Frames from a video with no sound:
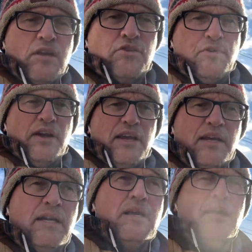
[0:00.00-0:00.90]

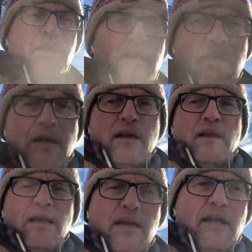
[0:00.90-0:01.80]
train
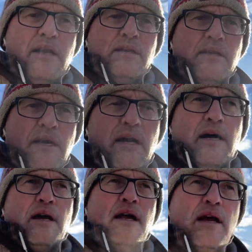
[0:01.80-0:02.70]
and uh,